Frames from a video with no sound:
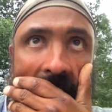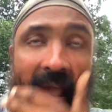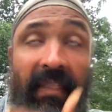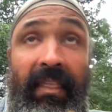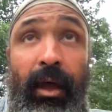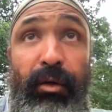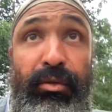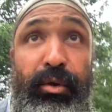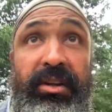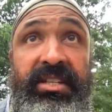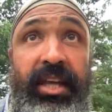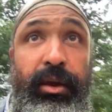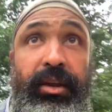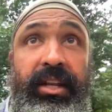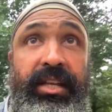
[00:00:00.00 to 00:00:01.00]
And that
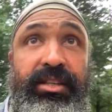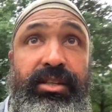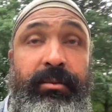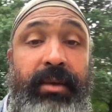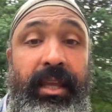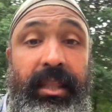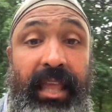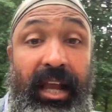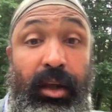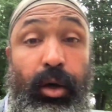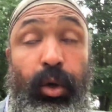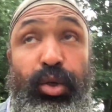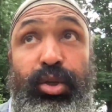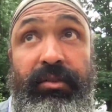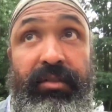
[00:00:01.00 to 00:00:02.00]
authoritarianism, that
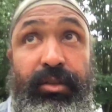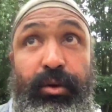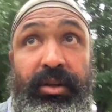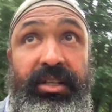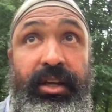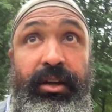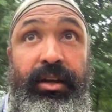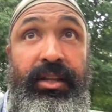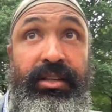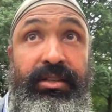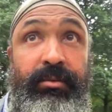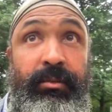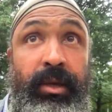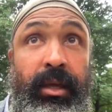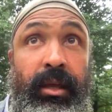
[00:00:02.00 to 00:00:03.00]
culture of
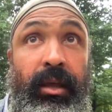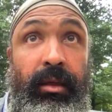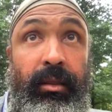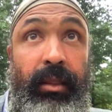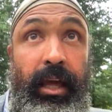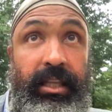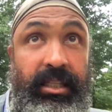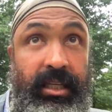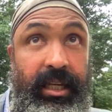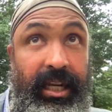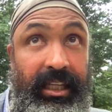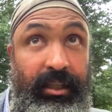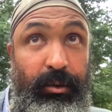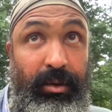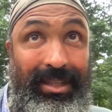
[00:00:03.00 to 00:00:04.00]
authoritarianism that's
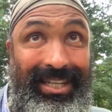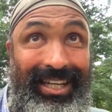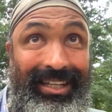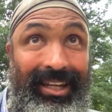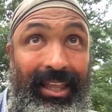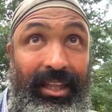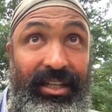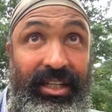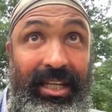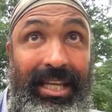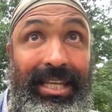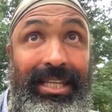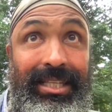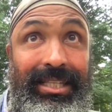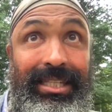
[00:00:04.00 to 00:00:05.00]
connected with technology,
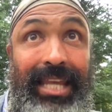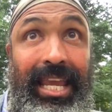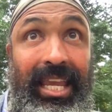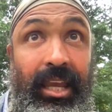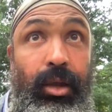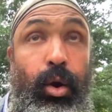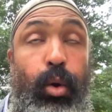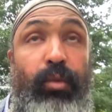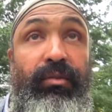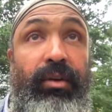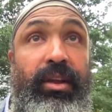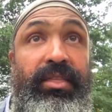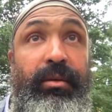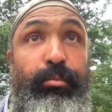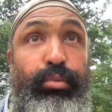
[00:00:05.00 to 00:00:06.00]
is taking
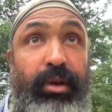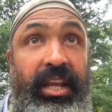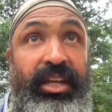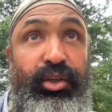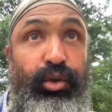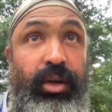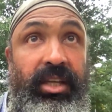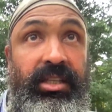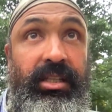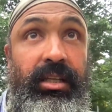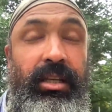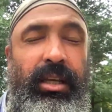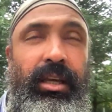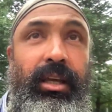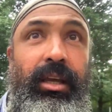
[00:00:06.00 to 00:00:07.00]
over the brain trust
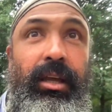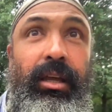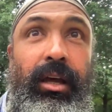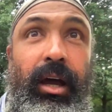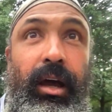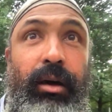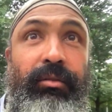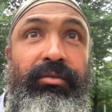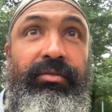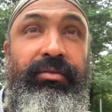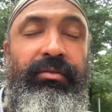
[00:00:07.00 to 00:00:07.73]
of